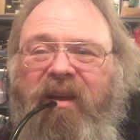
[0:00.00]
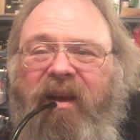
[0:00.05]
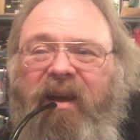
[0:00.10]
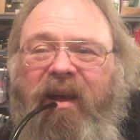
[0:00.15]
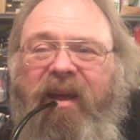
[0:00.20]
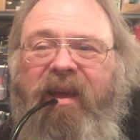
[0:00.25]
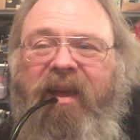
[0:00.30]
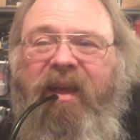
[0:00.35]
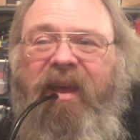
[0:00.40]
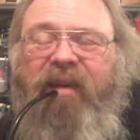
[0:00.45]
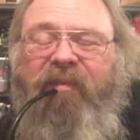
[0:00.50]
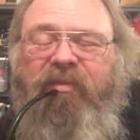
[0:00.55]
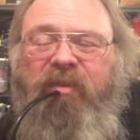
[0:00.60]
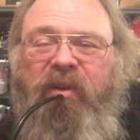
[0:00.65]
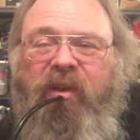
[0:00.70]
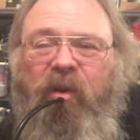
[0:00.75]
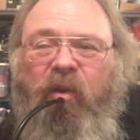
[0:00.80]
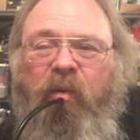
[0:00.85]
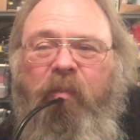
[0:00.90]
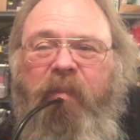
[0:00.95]
I
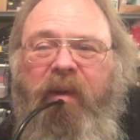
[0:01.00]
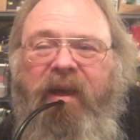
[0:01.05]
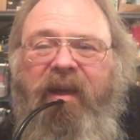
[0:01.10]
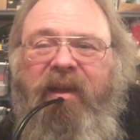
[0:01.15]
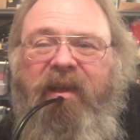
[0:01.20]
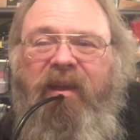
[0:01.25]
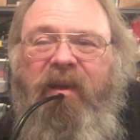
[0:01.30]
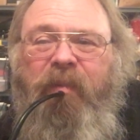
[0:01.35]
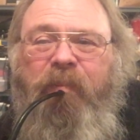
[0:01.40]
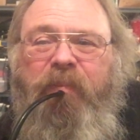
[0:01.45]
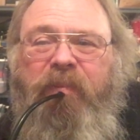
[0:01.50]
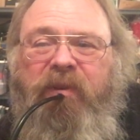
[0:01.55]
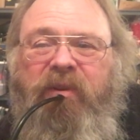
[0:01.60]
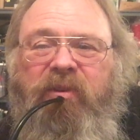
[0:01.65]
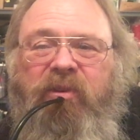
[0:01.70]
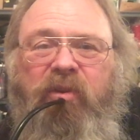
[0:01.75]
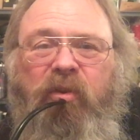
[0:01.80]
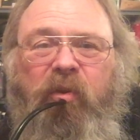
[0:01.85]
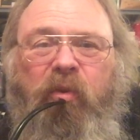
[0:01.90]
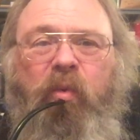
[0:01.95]
have to go back up
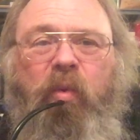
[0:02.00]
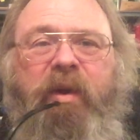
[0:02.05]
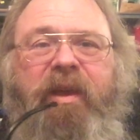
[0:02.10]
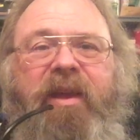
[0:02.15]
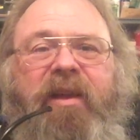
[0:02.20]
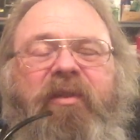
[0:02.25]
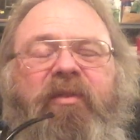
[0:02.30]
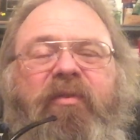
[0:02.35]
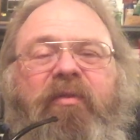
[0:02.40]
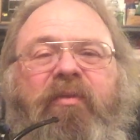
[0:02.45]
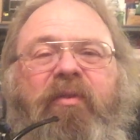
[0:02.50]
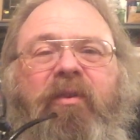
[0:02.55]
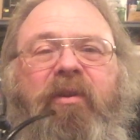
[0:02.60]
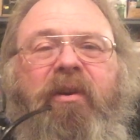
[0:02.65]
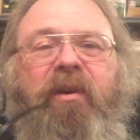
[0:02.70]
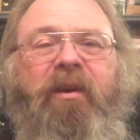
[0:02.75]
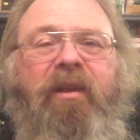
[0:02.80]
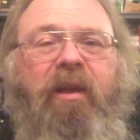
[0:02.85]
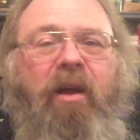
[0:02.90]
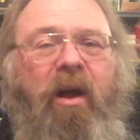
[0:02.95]
in 2 weeks
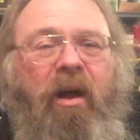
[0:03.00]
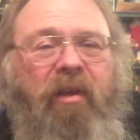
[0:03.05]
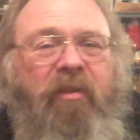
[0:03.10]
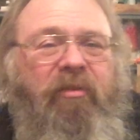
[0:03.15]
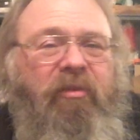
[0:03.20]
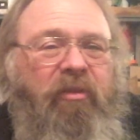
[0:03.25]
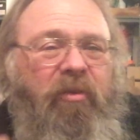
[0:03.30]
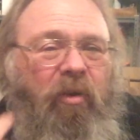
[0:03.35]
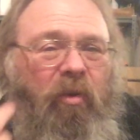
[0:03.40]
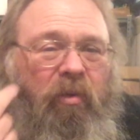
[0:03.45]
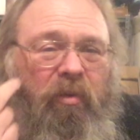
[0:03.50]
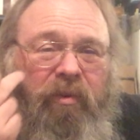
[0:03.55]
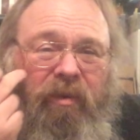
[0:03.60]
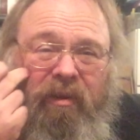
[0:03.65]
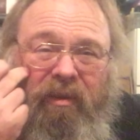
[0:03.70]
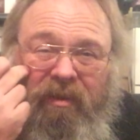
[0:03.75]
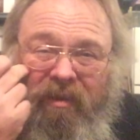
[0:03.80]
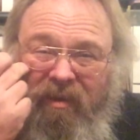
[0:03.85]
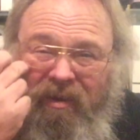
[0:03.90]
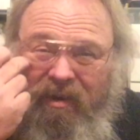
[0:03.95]
for a consult
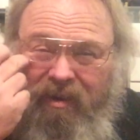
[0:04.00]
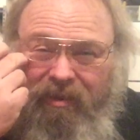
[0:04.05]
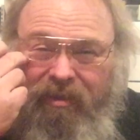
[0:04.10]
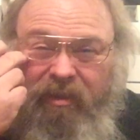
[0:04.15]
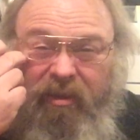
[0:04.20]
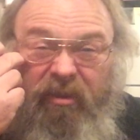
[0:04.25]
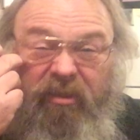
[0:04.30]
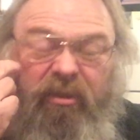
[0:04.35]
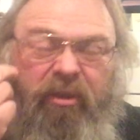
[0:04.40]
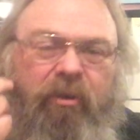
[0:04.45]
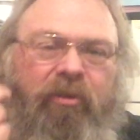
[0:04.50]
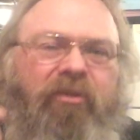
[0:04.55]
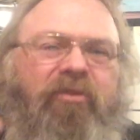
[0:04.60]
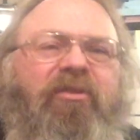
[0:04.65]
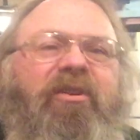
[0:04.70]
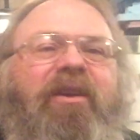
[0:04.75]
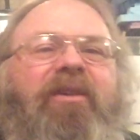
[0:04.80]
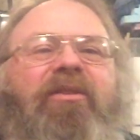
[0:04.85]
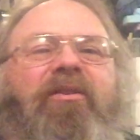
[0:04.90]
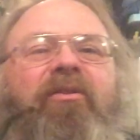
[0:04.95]
this
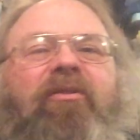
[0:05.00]
Thursday.